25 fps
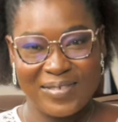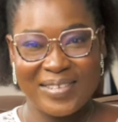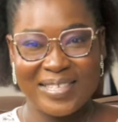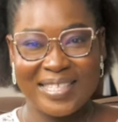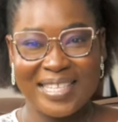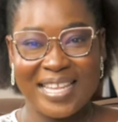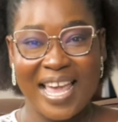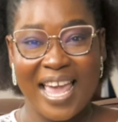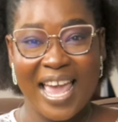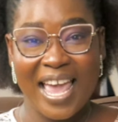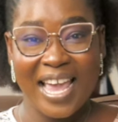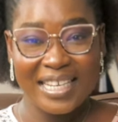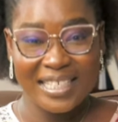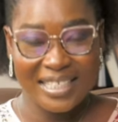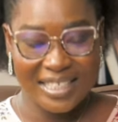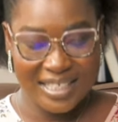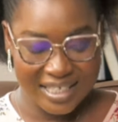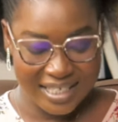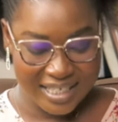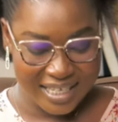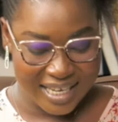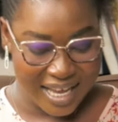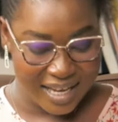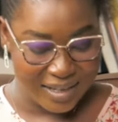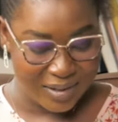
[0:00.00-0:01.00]
who is the
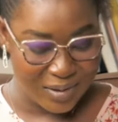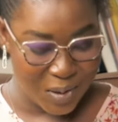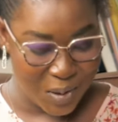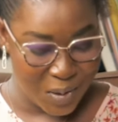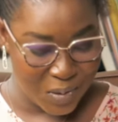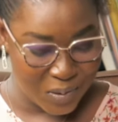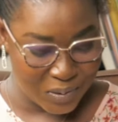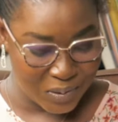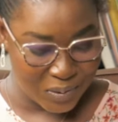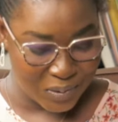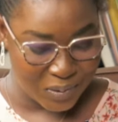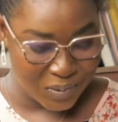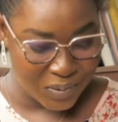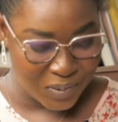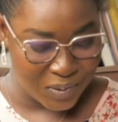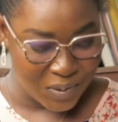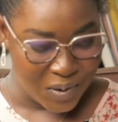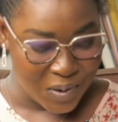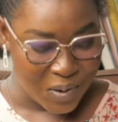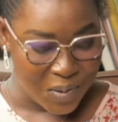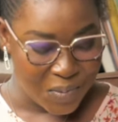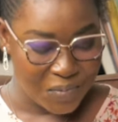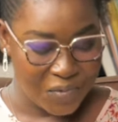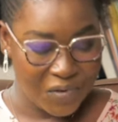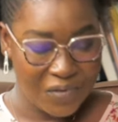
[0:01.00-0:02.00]
SG, and also
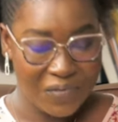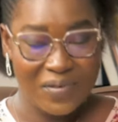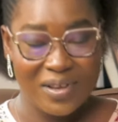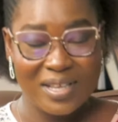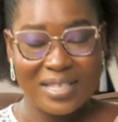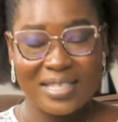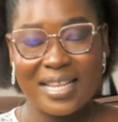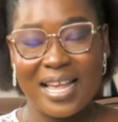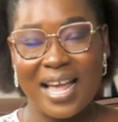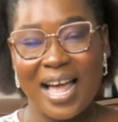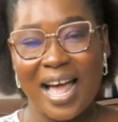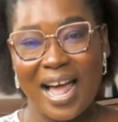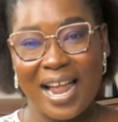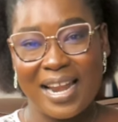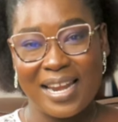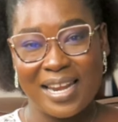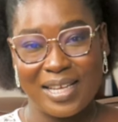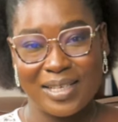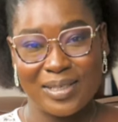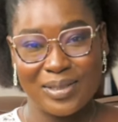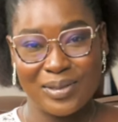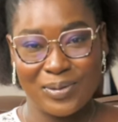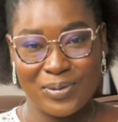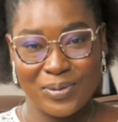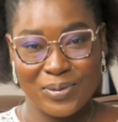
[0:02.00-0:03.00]
Professor
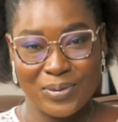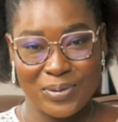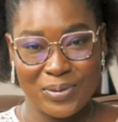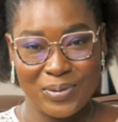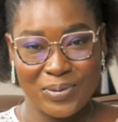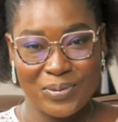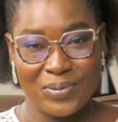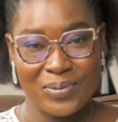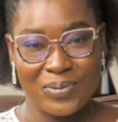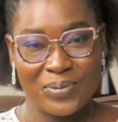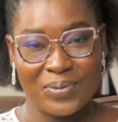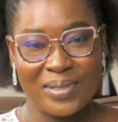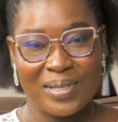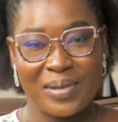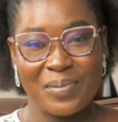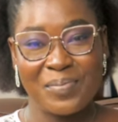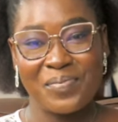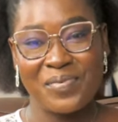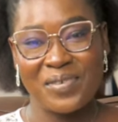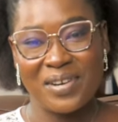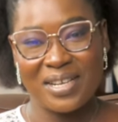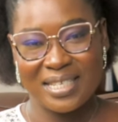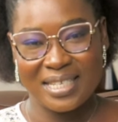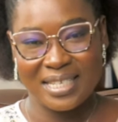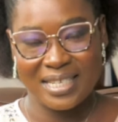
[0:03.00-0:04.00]
Alex Dodu, the
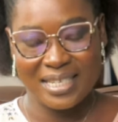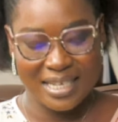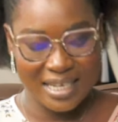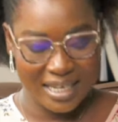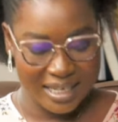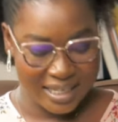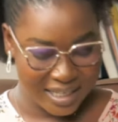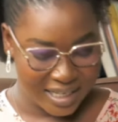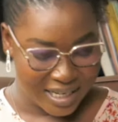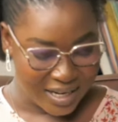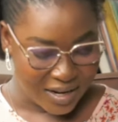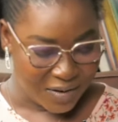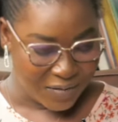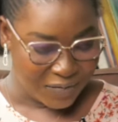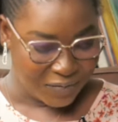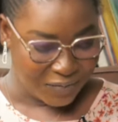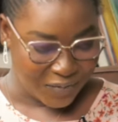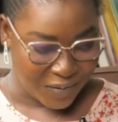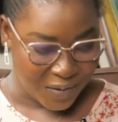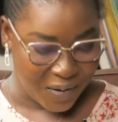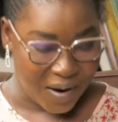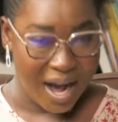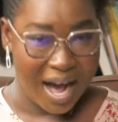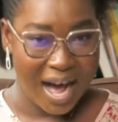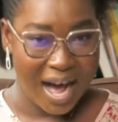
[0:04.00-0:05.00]
president for